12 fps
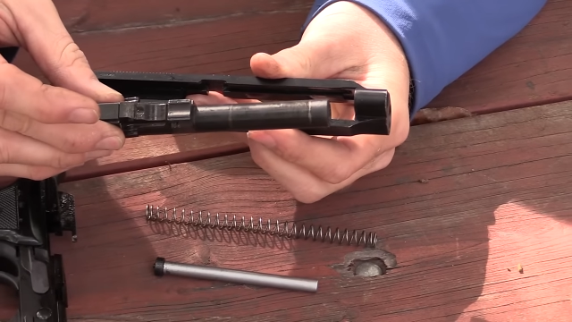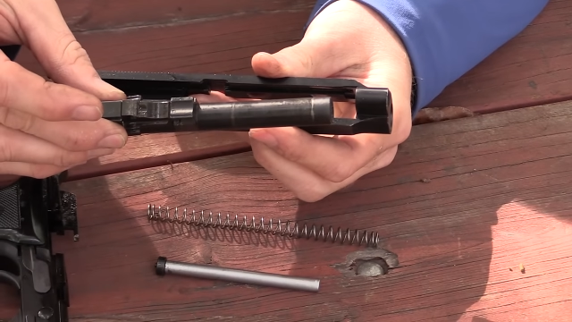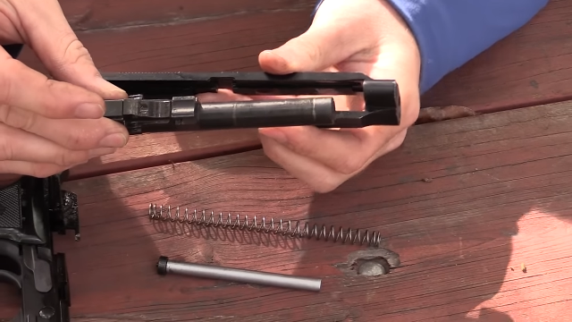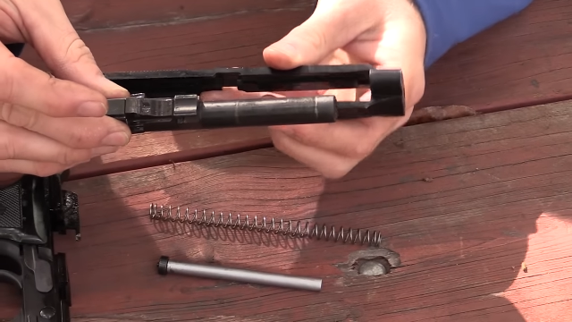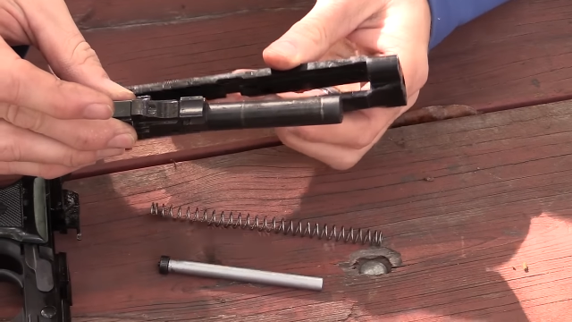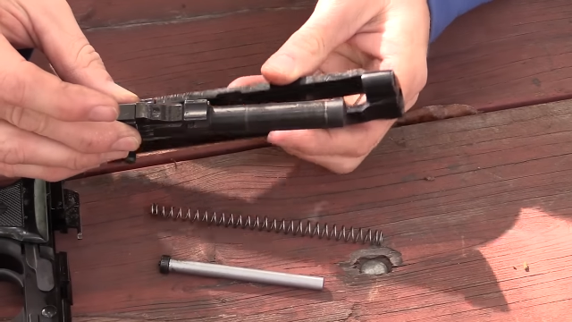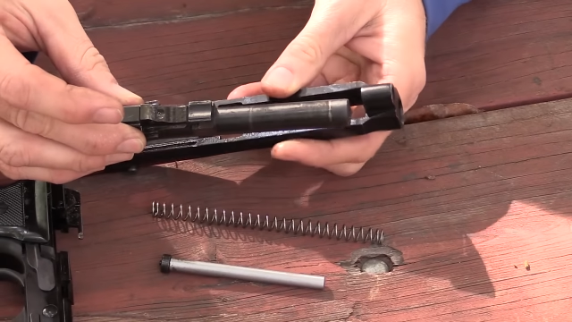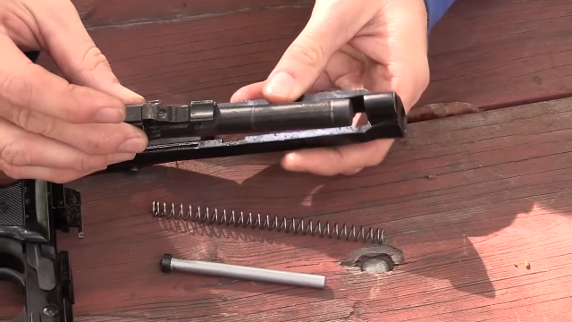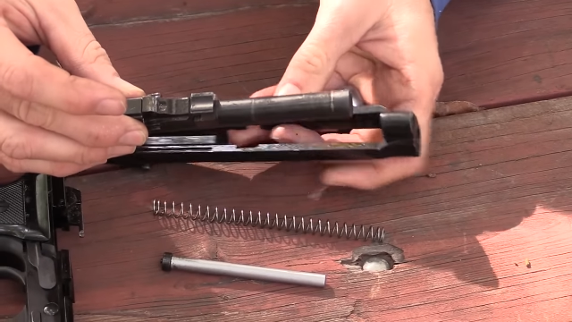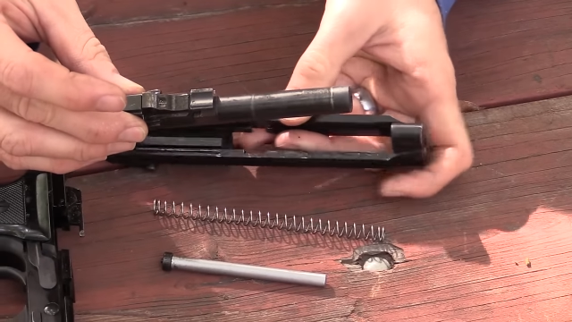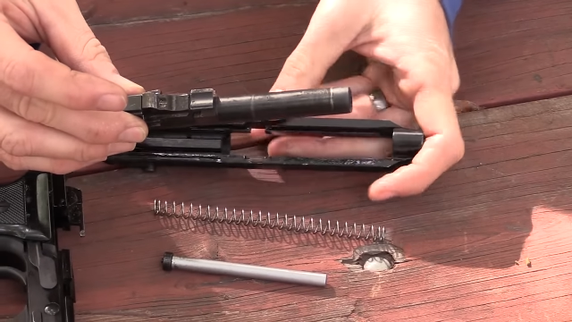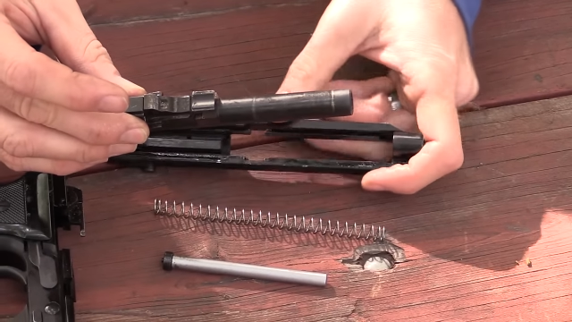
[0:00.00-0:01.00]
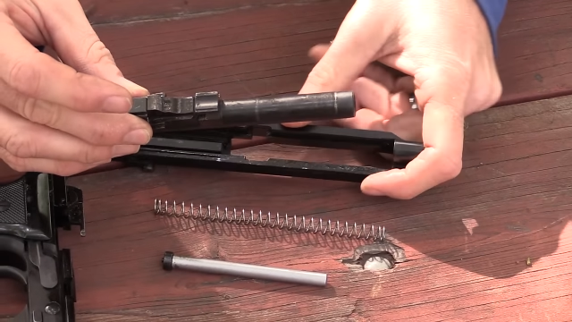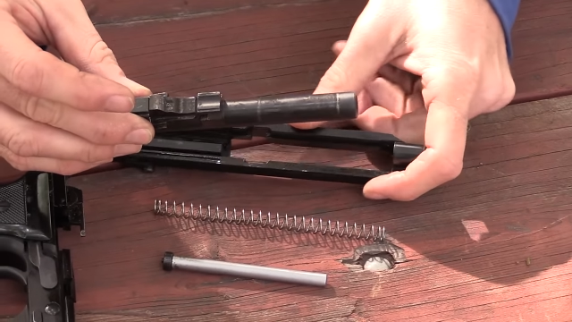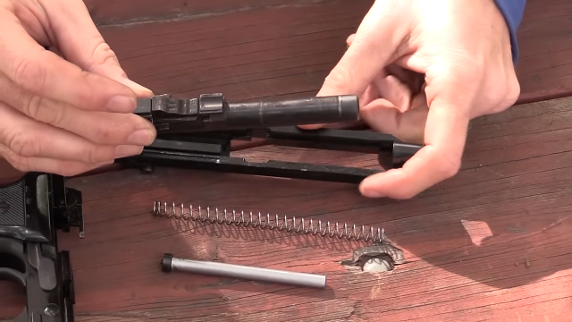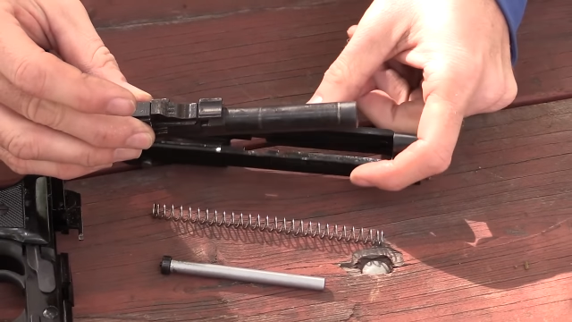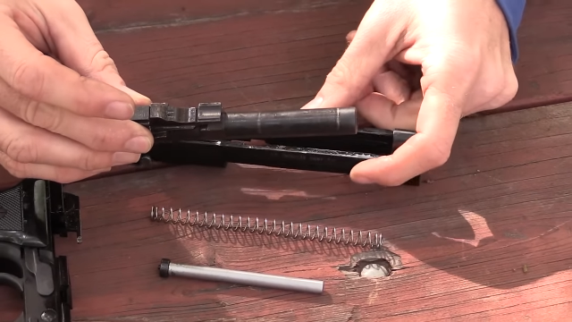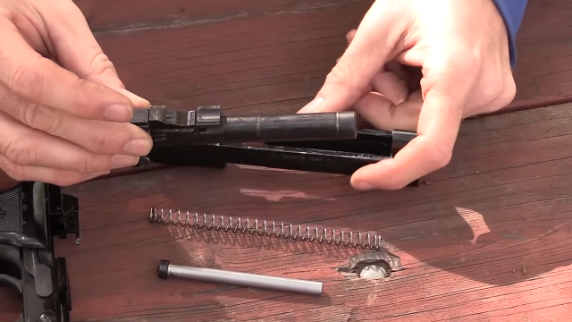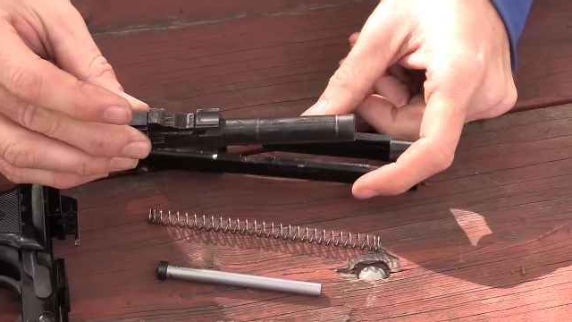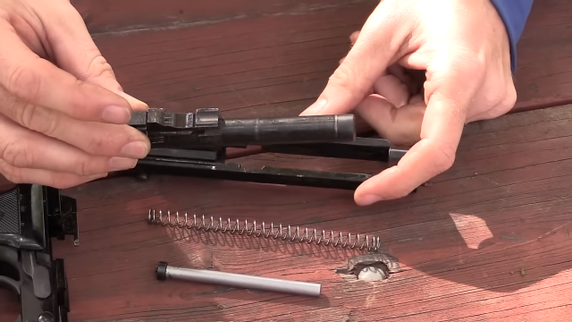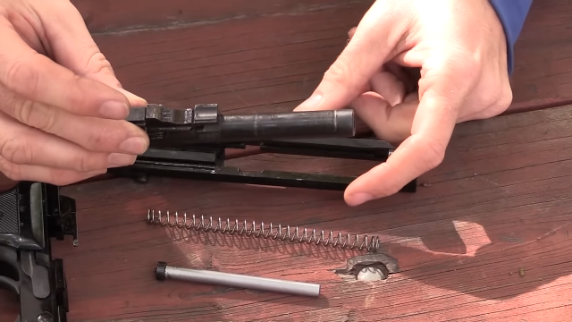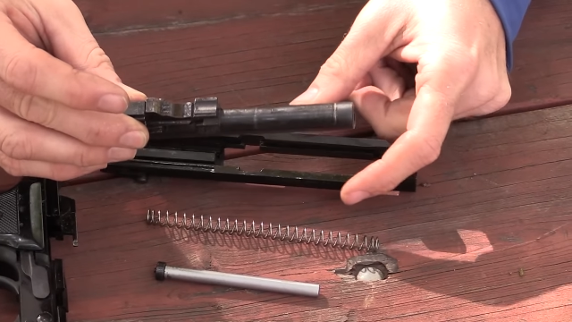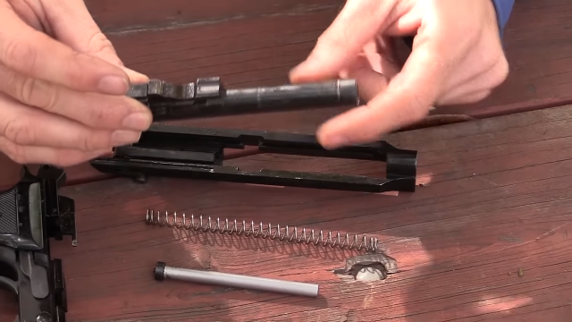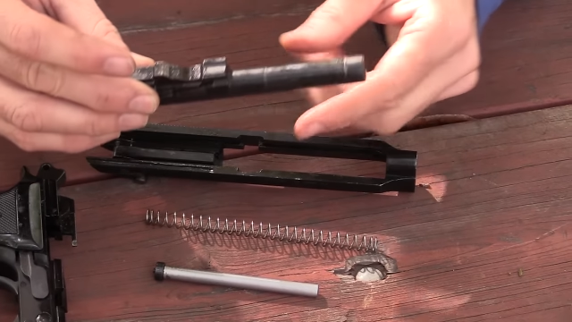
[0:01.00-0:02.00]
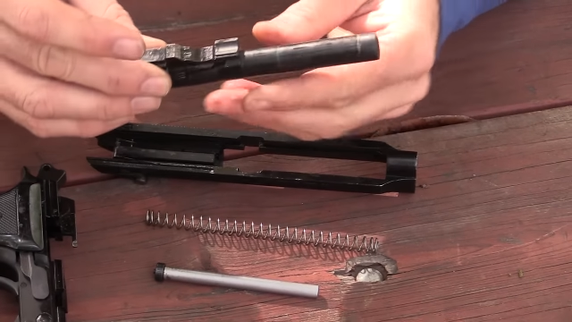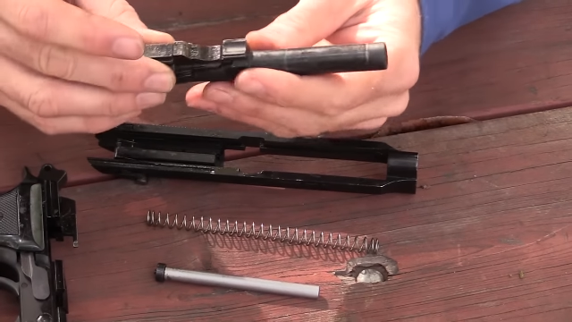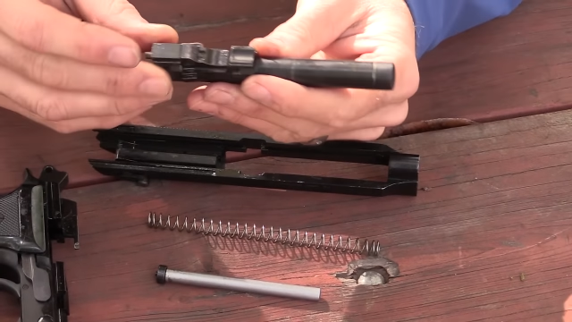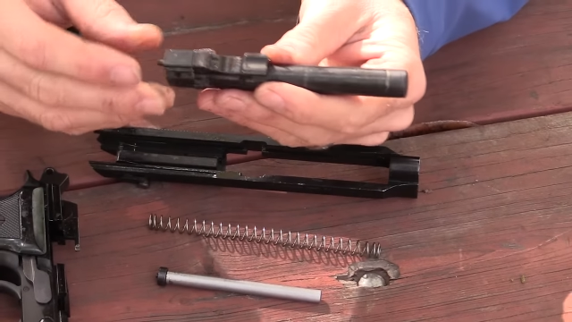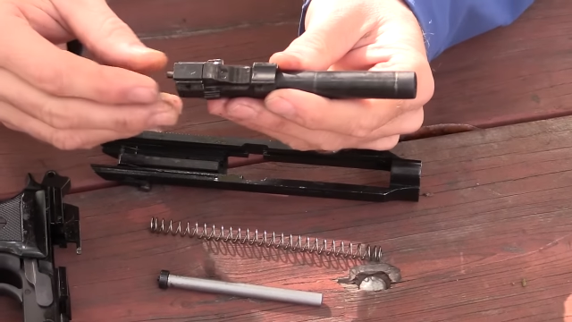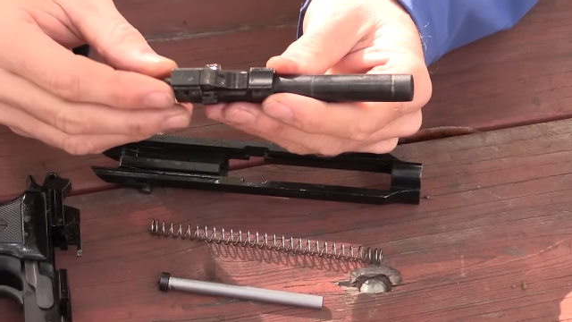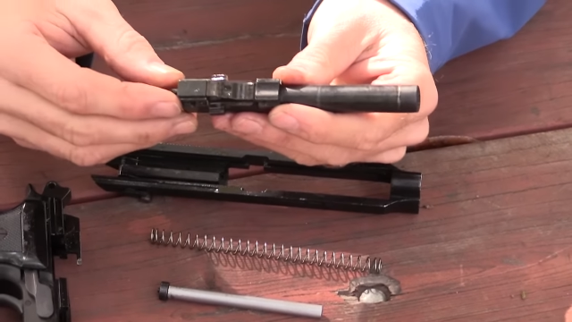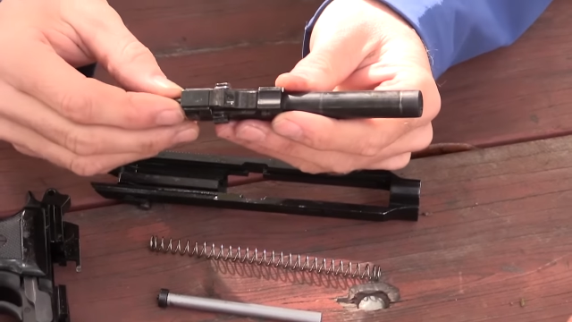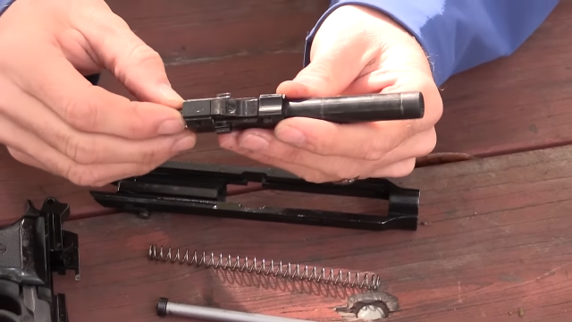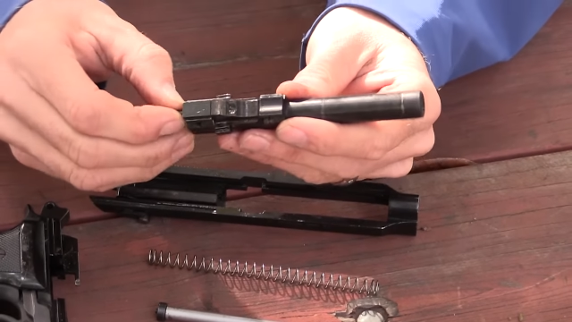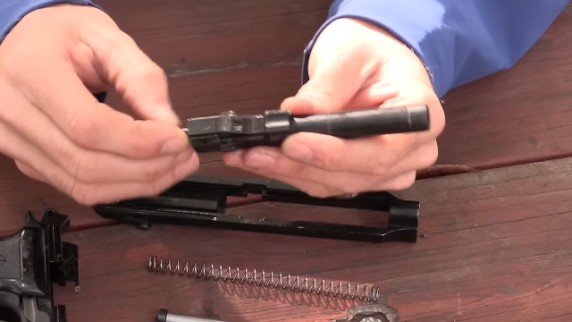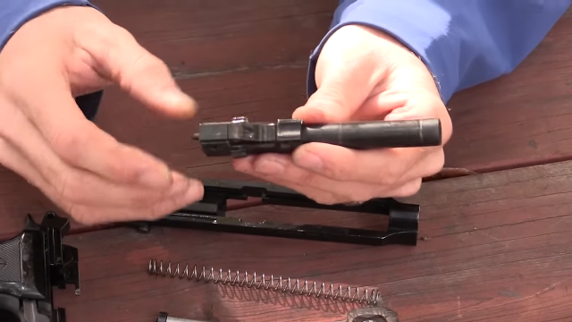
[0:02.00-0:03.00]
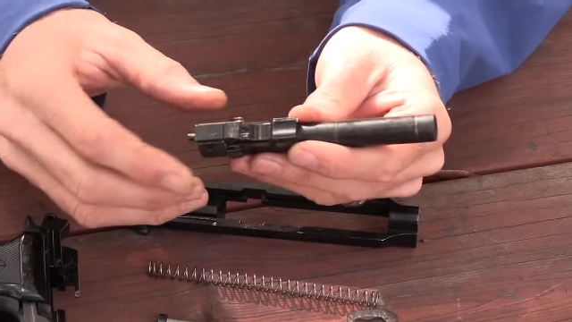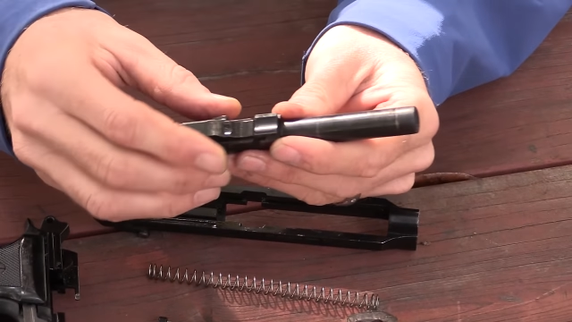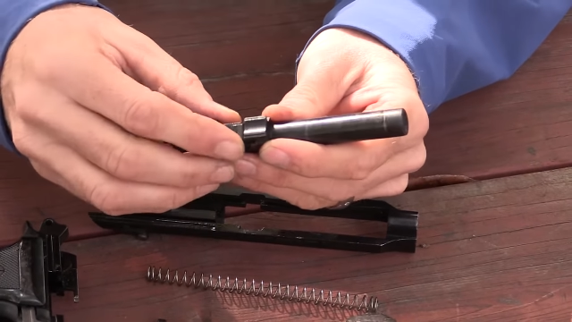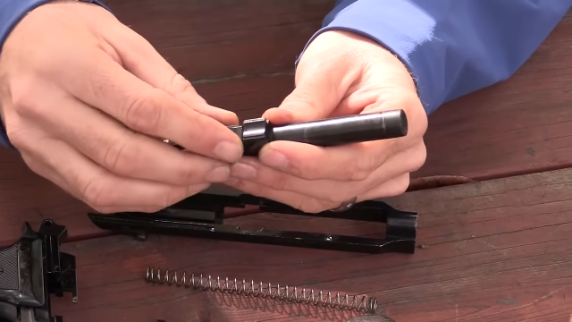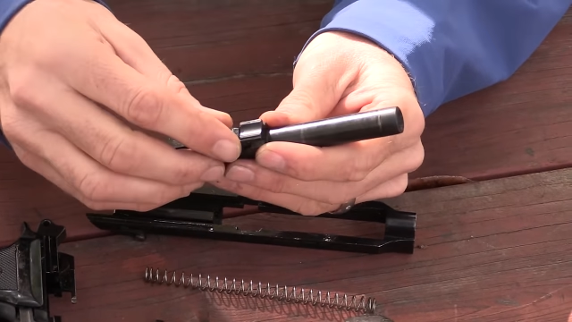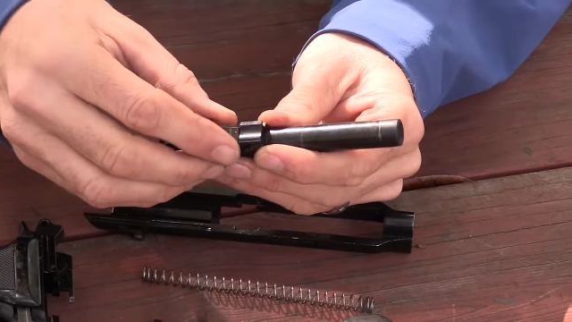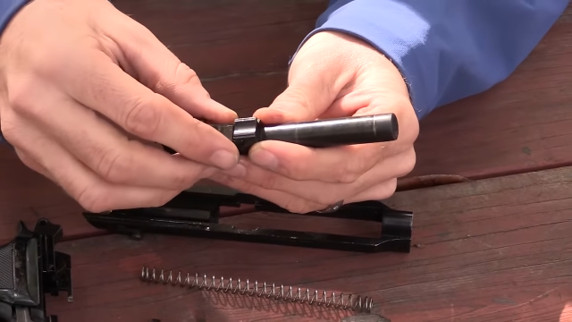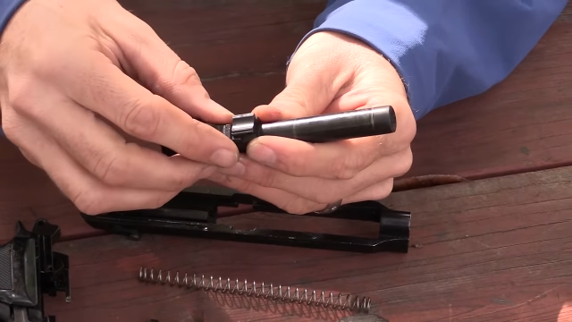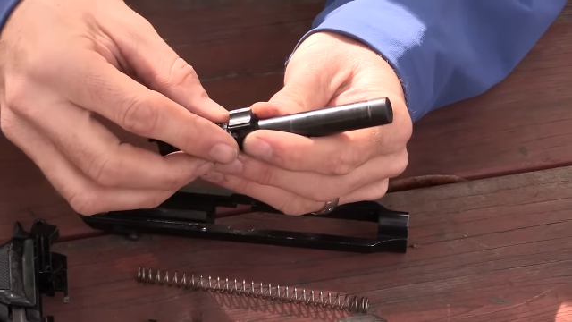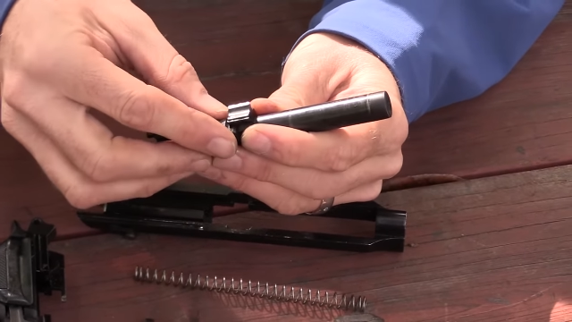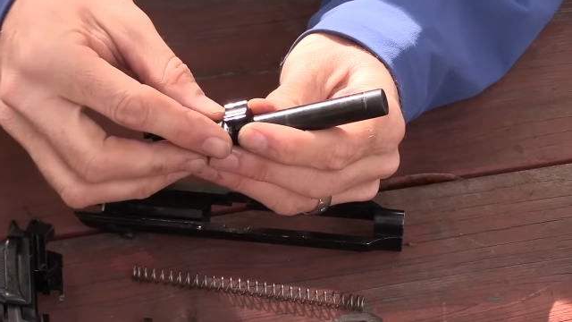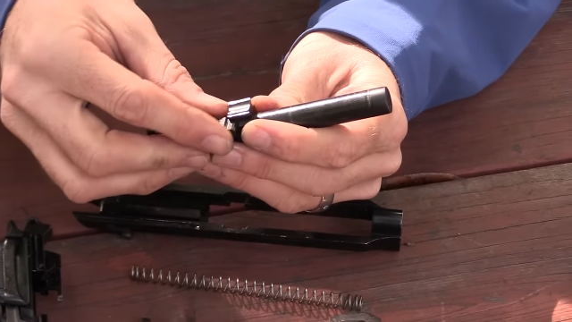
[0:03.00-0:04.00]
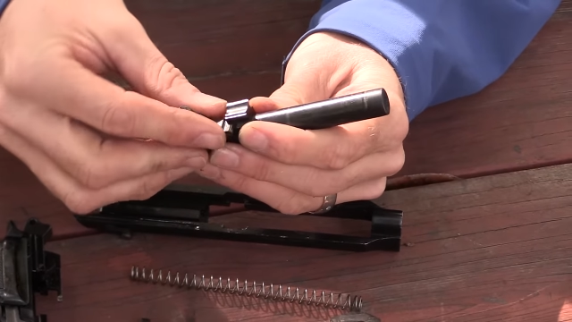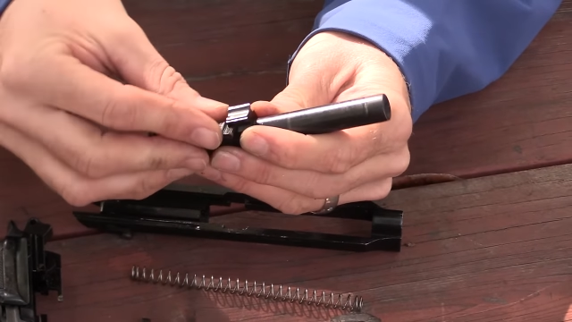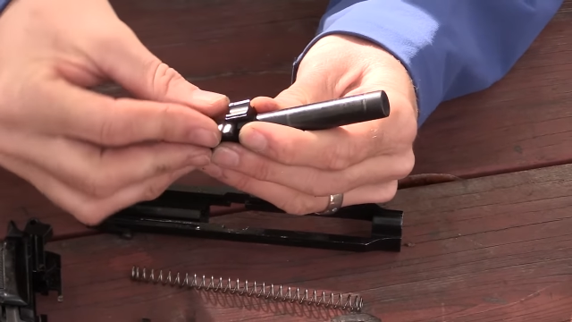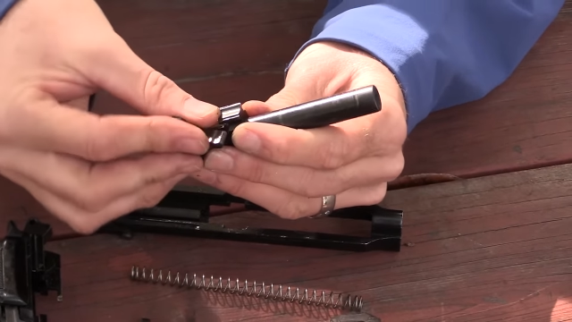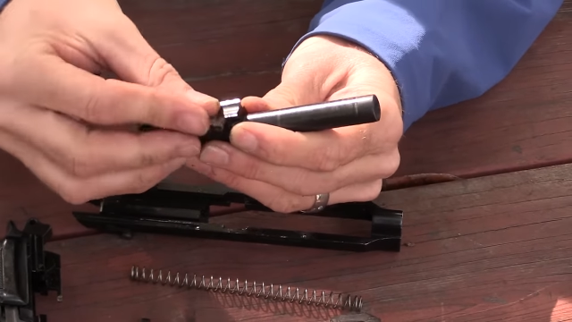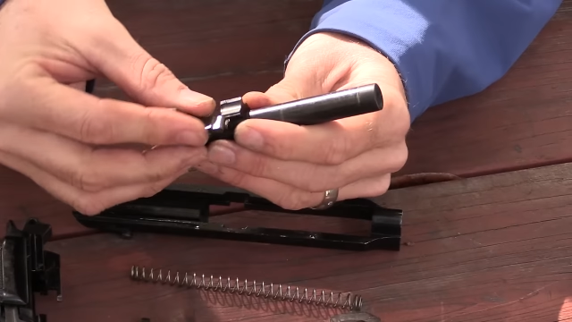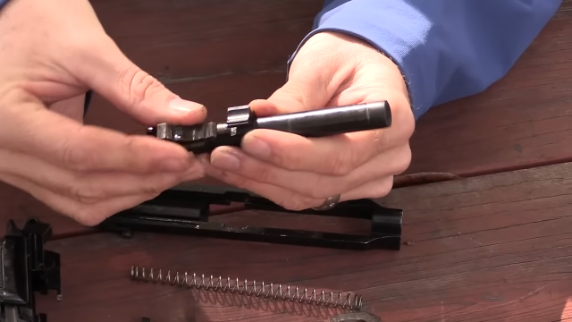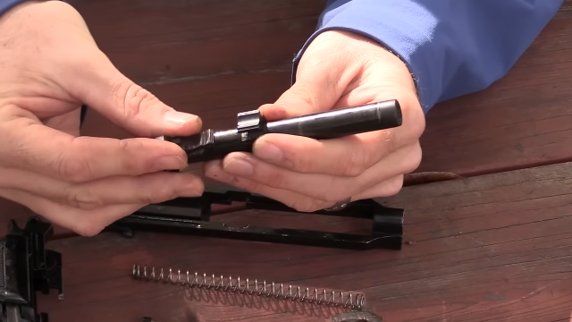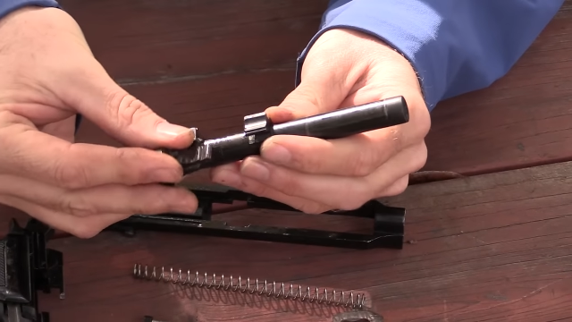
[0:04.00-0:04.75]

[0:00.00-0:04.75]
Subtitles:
[unreadable: no face in view]